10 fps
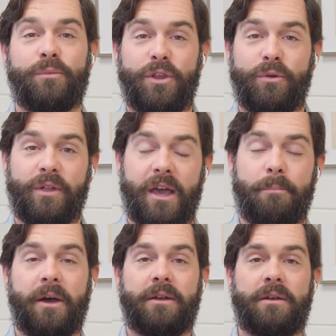When you click a
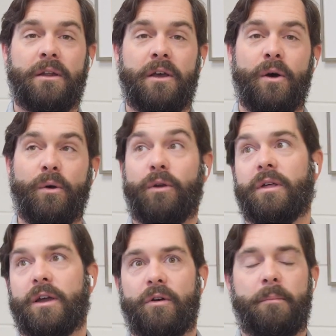button or you
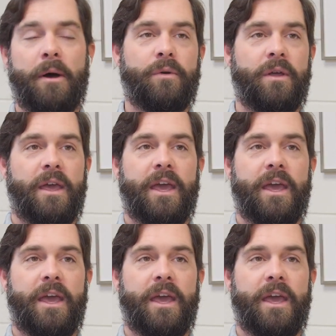click a remote,